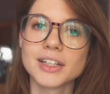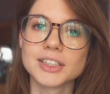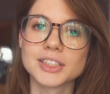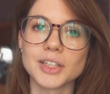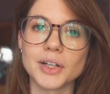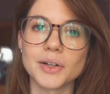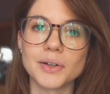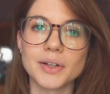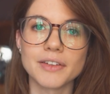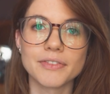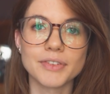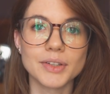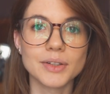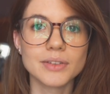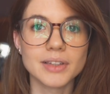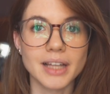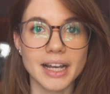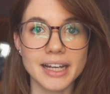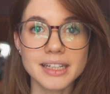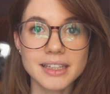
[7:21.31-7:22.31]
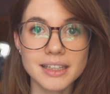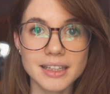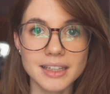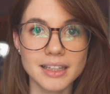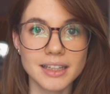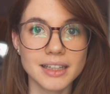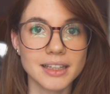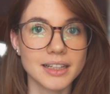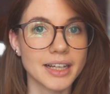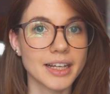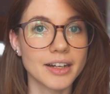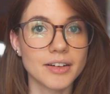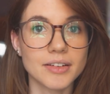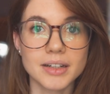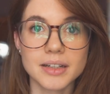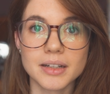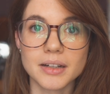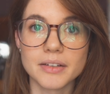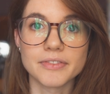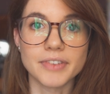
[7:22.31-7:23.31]
So if you like
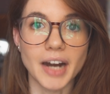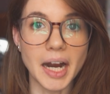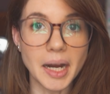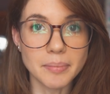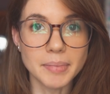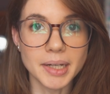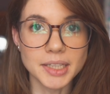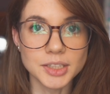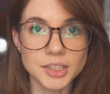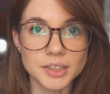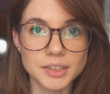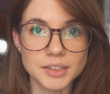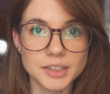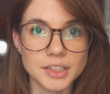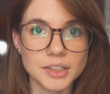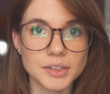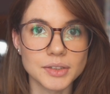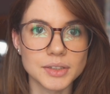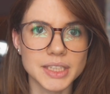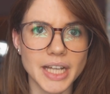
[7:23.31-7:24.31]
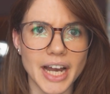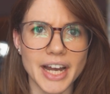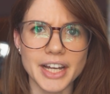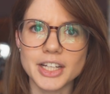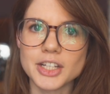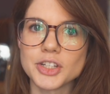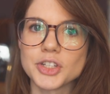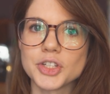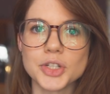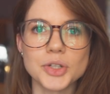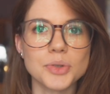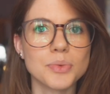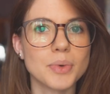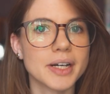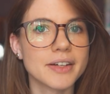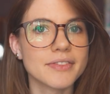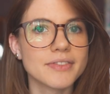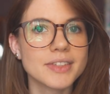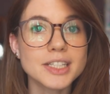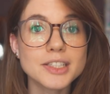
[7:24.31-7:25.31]
hearing environmental news, I can do
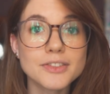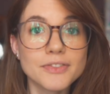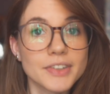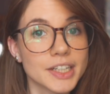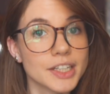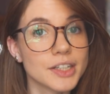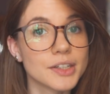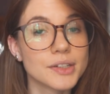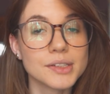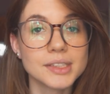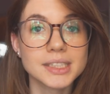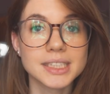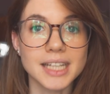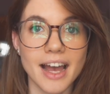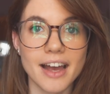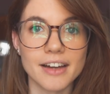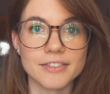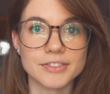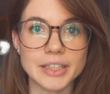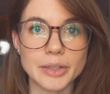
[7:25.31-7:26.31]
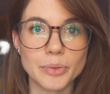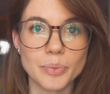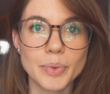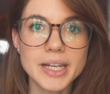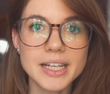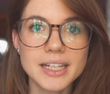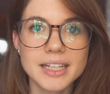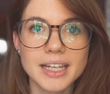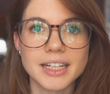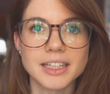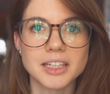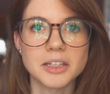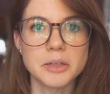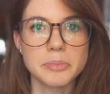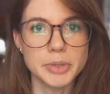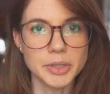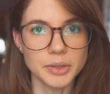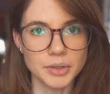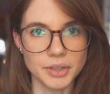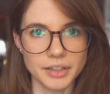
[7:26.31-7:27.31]
one of these videos every week and
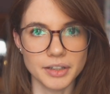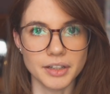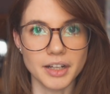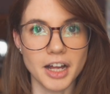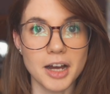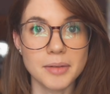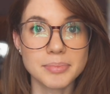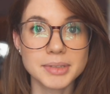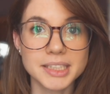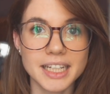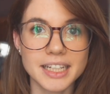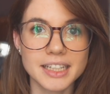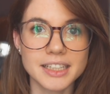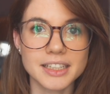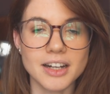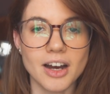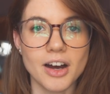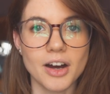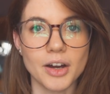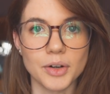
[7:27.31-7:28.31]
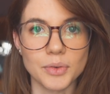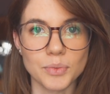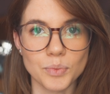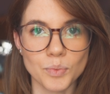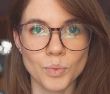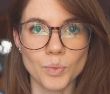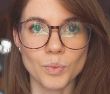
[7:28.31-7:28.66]
keep you a little updated on